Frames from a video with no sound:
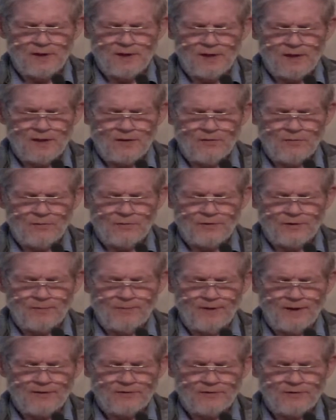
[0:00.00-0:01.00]
with the
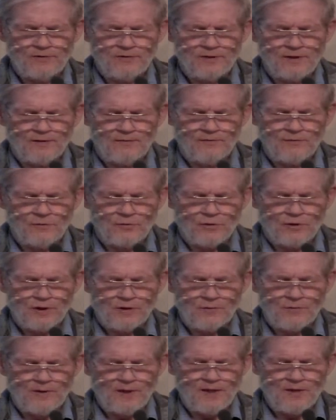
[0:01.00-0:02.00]
message of your
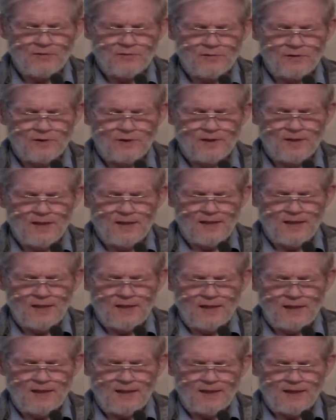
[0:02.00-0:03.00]
creation
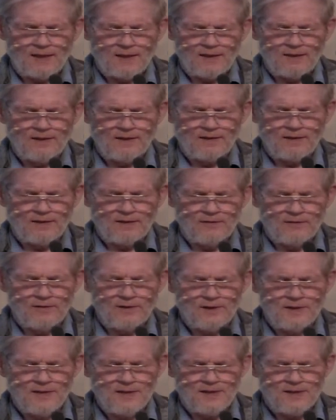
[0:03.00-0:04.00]
and the
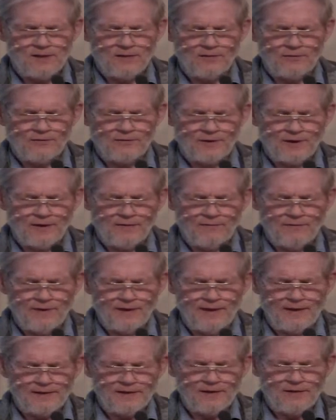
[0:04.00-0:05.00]
details of
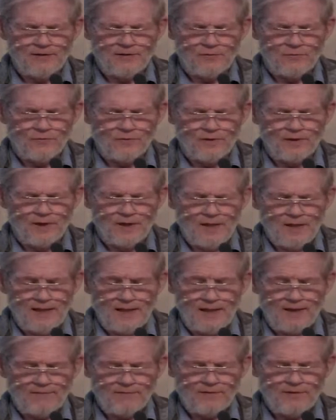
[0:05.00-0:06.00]
that and the
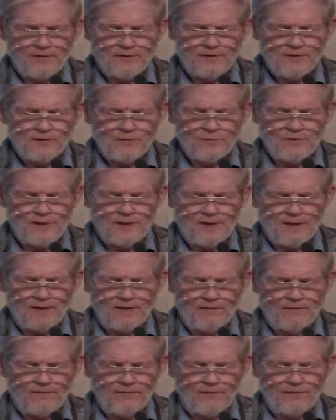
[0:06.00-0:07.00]
evidence that we
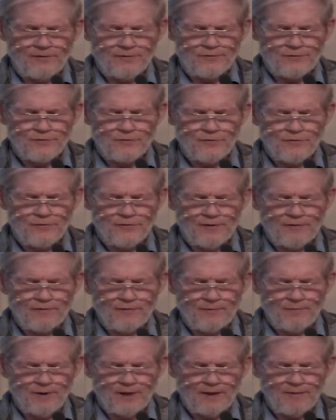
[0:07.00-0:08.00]
have for the truth of the
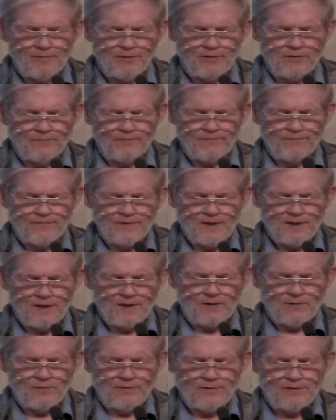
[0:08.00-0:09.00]
Bible.
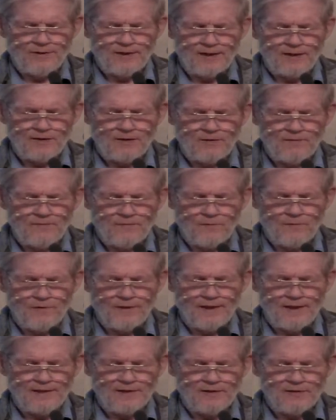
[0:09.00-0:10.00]
And we thank you for
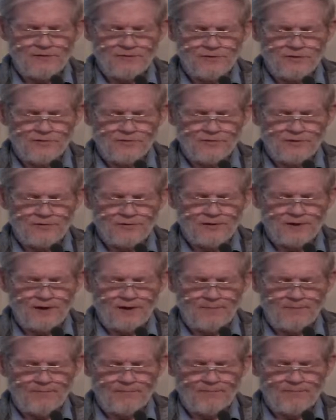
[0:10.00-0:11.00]
that in Jesus'
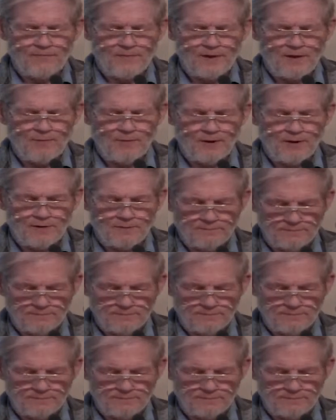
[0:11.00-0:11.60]
name. Amen.